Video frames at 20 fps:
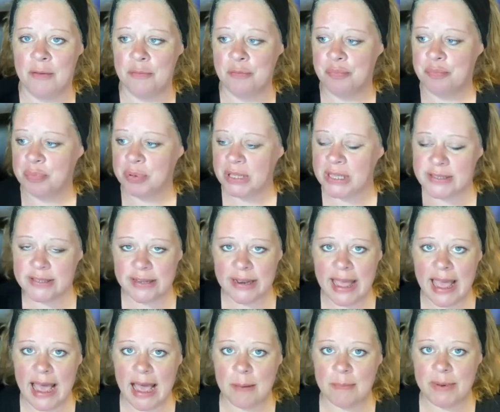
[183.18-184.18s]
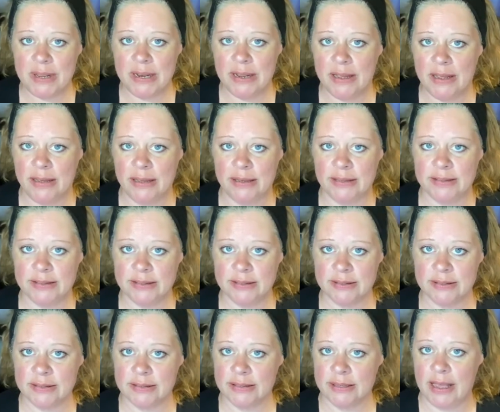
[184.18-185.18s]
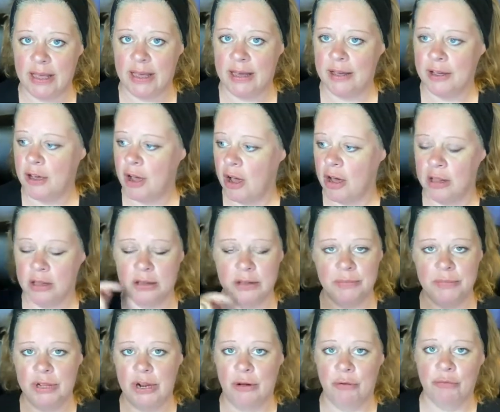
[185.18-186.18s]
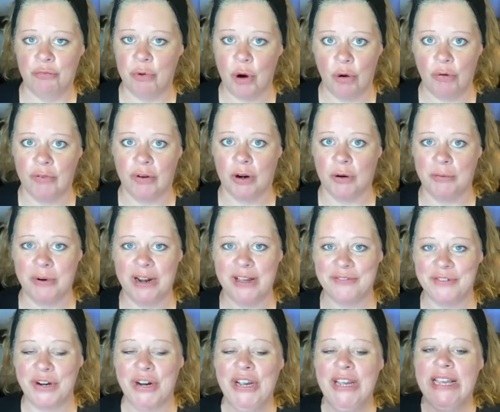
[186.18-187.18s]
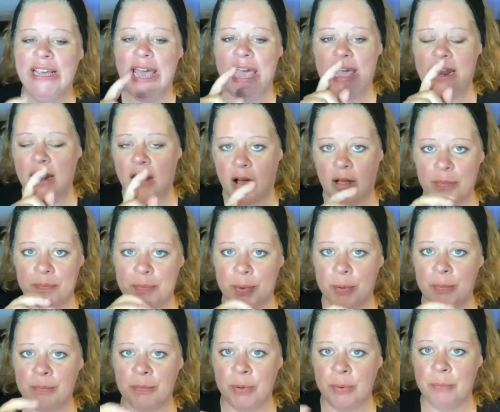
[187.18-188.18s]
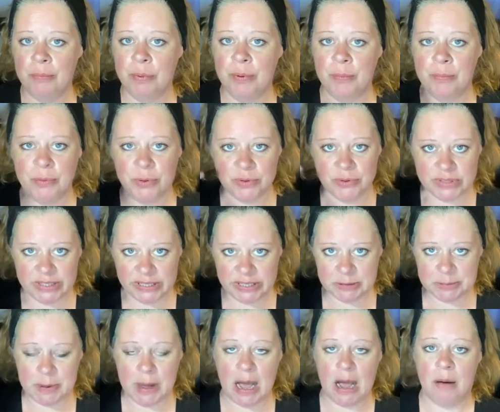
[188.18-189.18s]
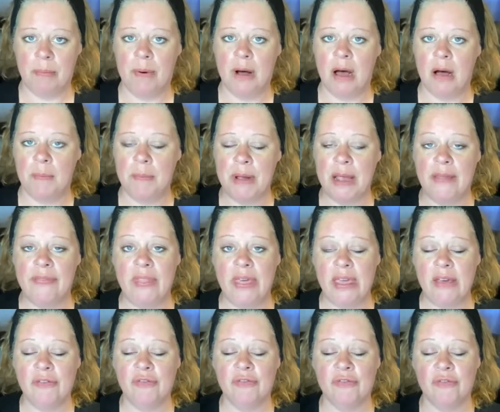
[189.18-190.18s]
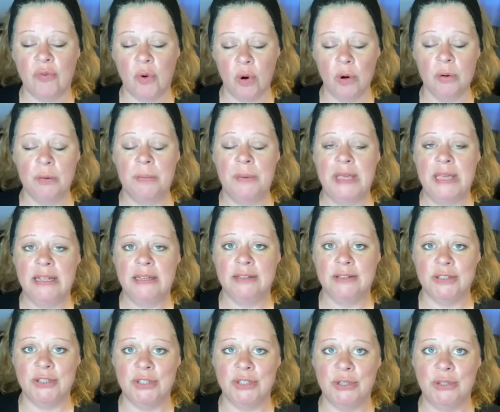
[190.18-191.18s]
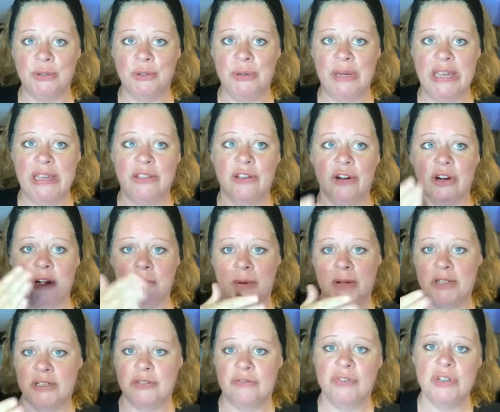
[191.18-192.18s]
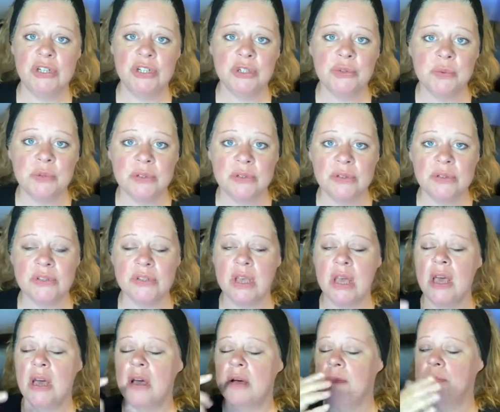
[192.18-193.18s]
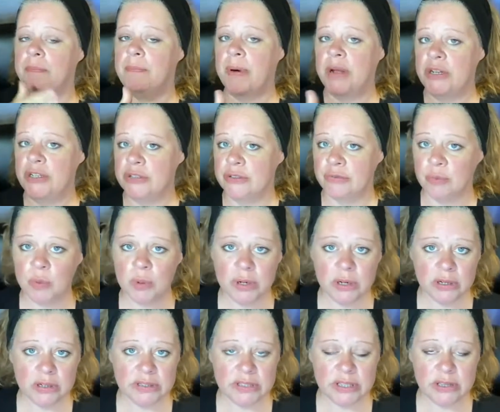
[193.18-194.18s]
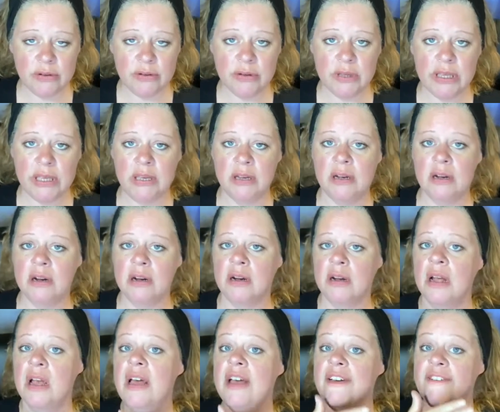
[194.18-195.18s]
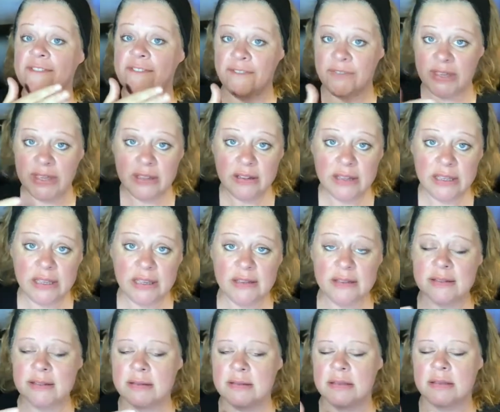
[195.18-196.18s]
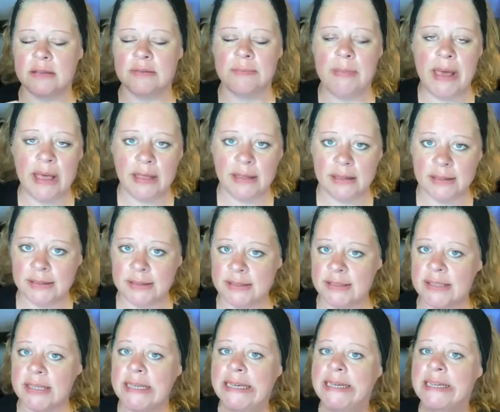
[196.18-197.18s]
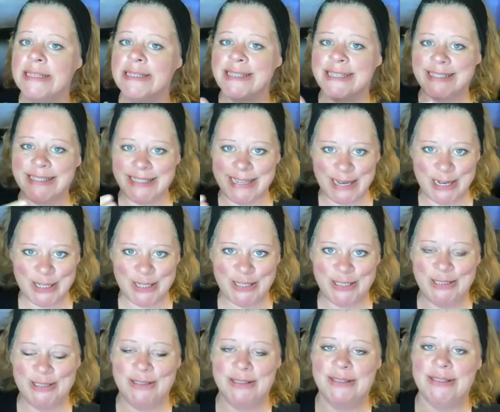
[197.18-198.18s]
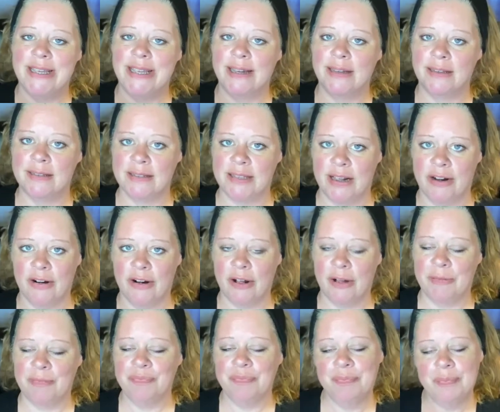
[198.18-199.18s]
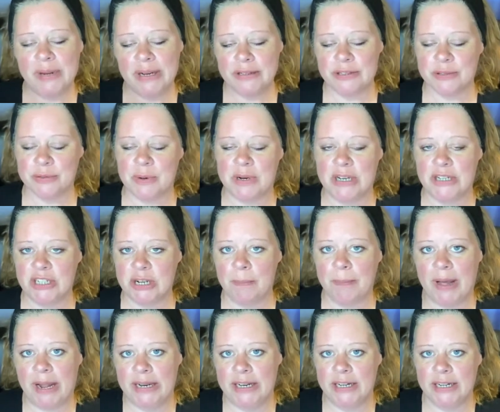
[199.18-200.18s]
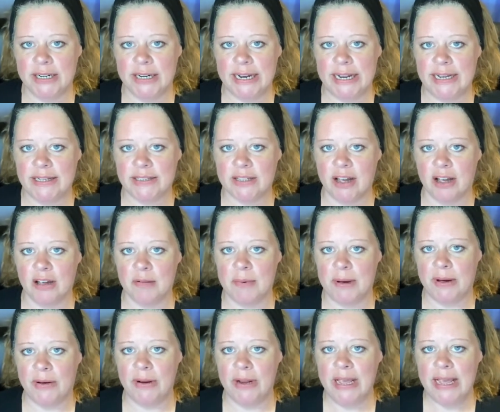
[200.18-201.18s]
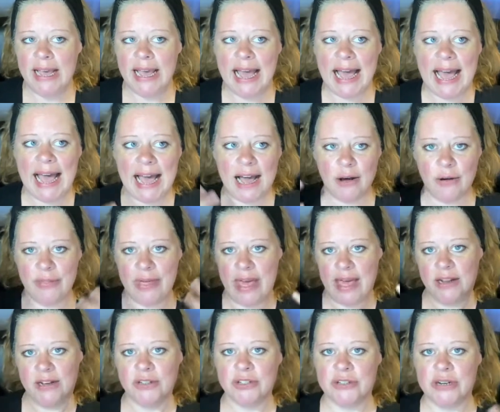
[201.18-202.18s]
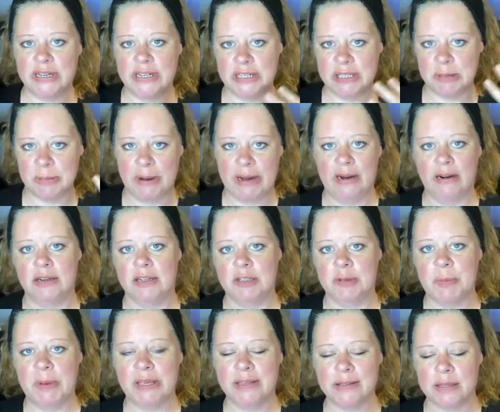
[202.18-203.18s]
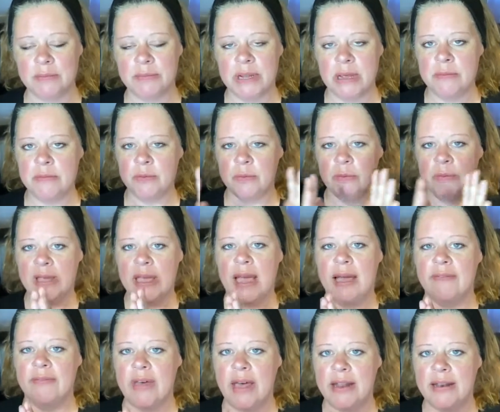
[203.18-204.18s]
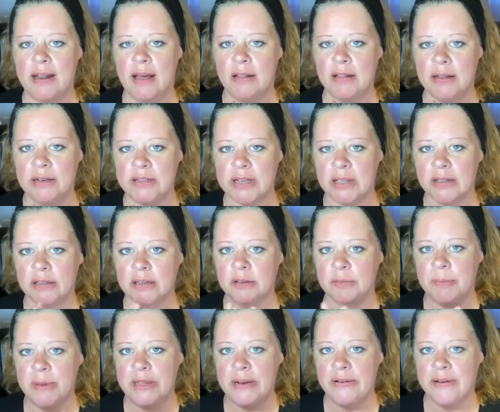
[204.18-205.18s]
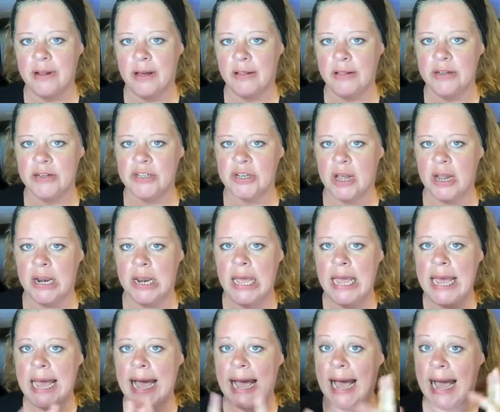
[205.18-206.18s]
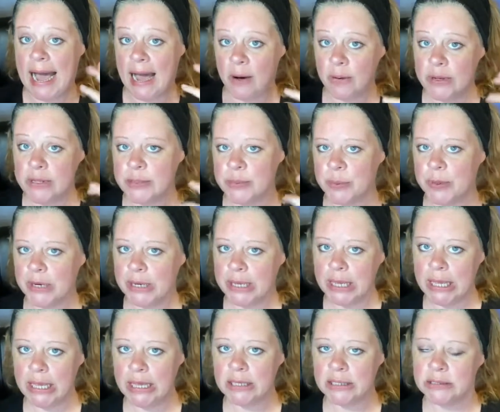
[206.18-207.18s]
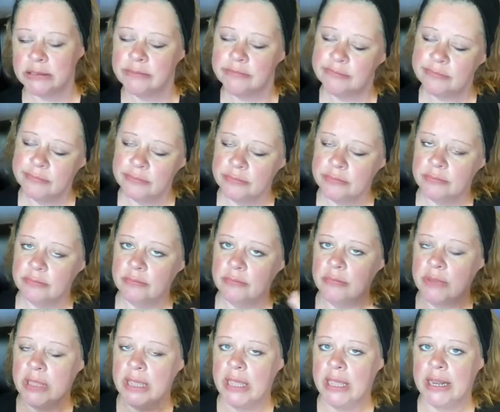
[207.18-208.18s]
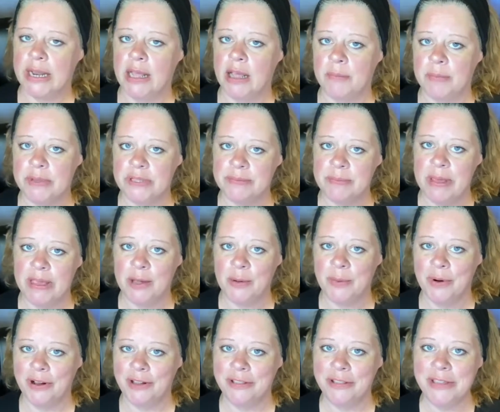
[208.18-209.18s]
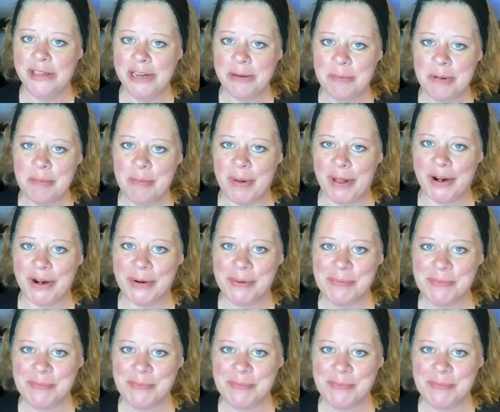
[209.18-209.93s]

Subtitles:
bliss and happiness, call him, Rover or whatever. And all boom, boom, boom, those things pop up and they form into either a bunch of visuals, bunch of words that you hear, feelings, smells, sensations, etc. But I just want to jump on here today and talk about how that transpires, because sometimes when we have that knowledge, that little bit of knowledge on how it's working, it can help us make it work a little bit better.